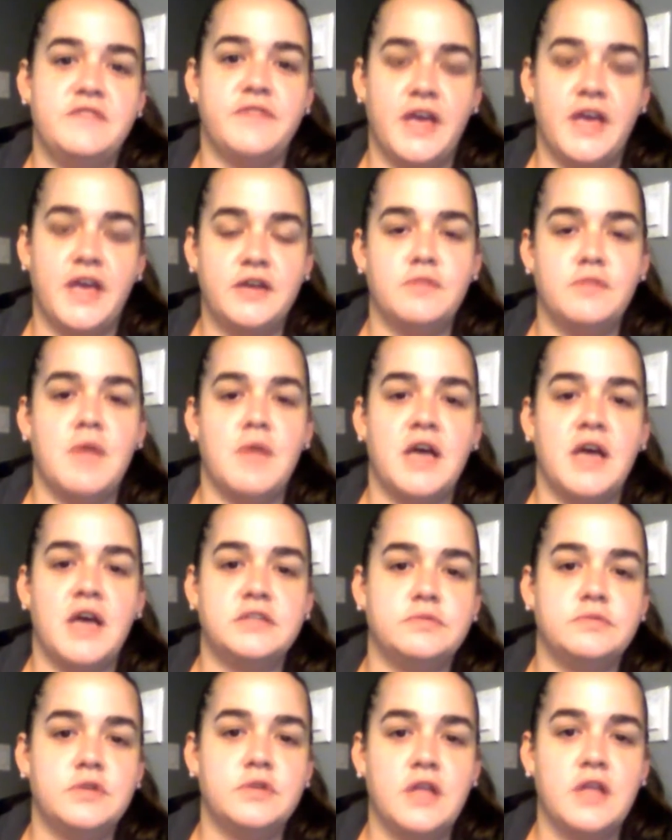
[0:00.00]
final
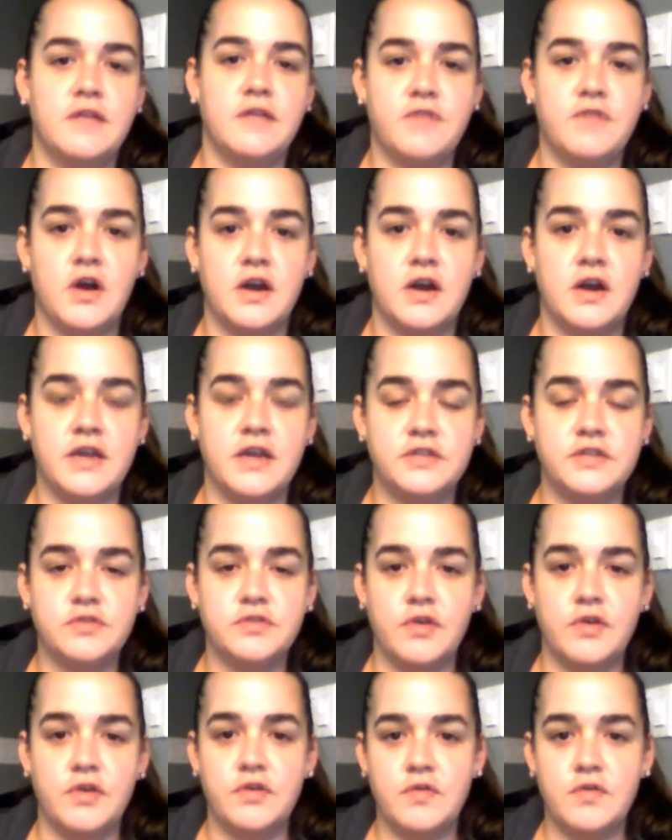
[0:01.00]
module of our
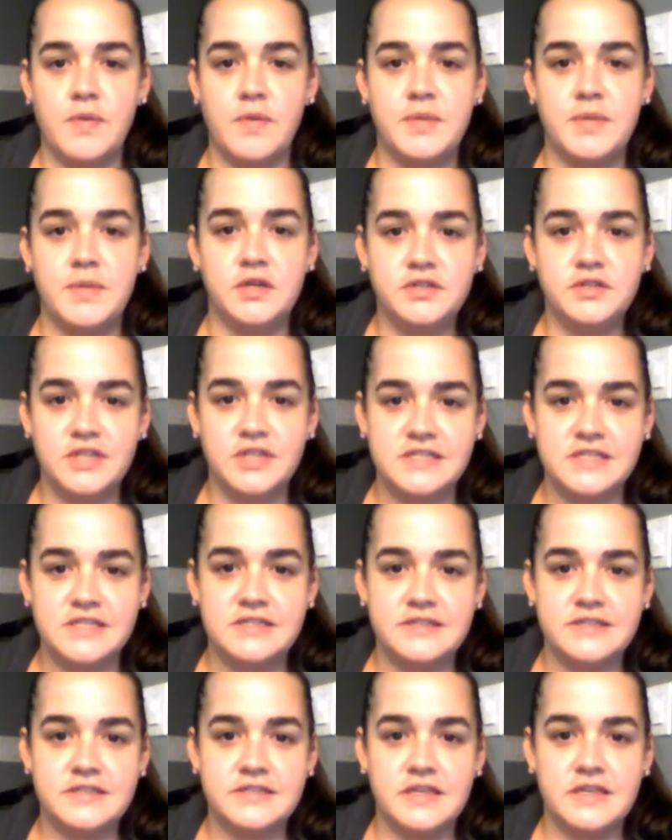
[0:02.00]
Intro to Criminal
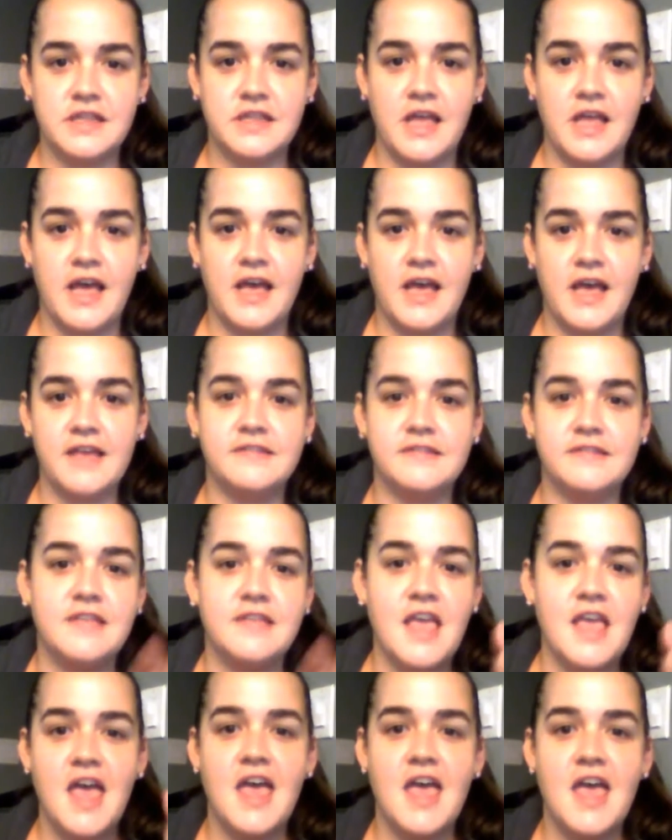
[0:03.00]
Justice class.
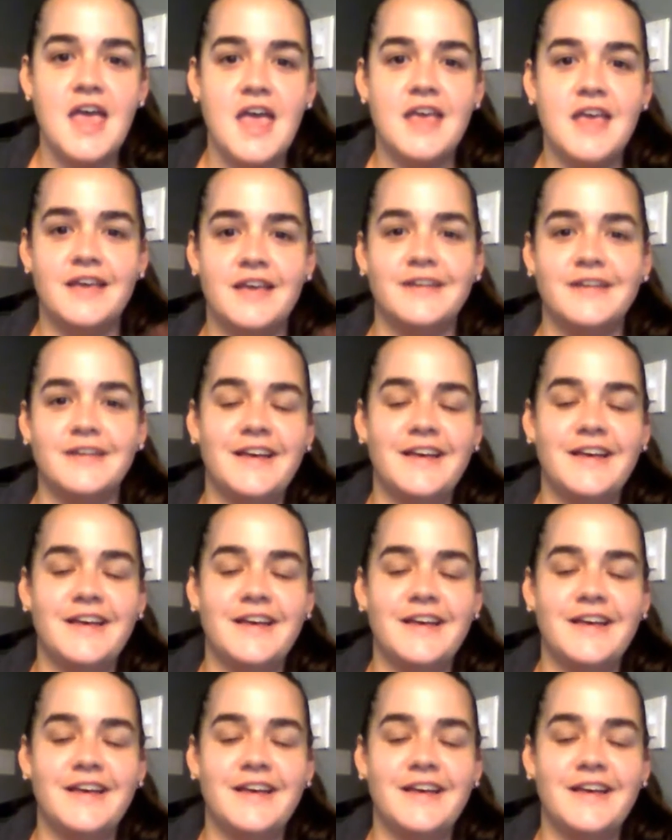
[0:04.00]
Yay!